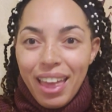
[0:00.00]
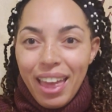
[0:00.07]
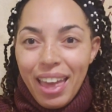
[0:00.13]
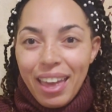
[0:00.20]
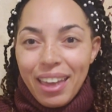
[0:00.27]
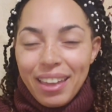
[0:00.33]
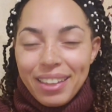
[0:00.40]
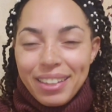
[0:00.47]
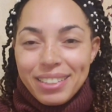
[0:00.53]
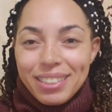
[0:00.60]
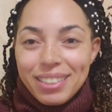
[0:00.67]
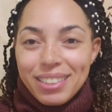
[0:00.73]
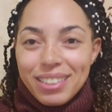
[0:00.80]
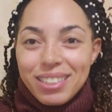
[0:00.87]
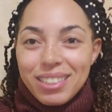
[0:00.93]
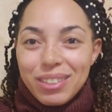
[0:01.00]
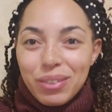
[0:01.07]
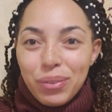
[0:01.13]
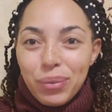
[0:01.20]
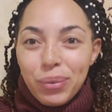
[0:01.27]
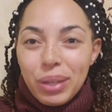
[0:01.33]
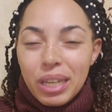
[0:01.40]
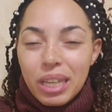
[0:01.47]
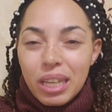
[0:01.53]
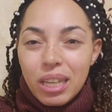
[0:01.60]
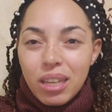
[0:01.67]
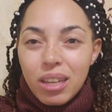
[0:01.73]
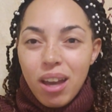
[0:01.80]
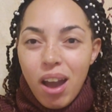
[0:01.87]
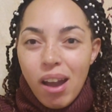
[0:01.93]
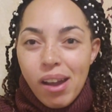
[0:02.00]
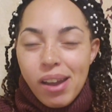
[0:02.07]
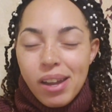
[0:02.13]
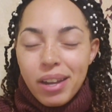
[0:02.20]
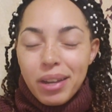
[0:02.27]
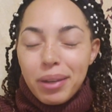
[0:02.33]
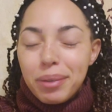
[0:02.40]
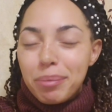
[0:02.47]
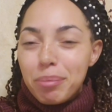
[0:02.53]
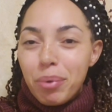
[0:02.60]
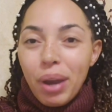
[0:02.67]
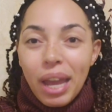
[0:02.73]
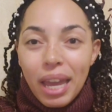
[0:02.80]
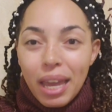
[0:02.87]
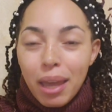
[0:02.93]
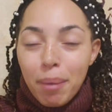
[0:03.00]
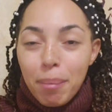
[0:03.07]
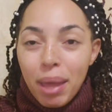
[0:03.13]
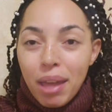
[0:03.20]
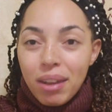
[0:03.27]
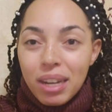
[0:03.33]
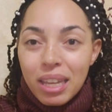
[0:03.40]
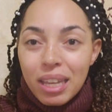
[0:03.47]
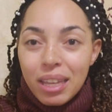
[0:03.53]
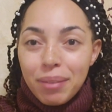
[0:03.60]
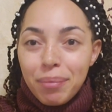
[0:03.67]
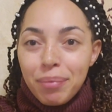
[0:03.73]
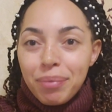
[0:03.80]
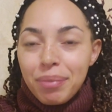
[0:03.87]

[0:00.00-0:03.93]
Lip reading: and we are praying about it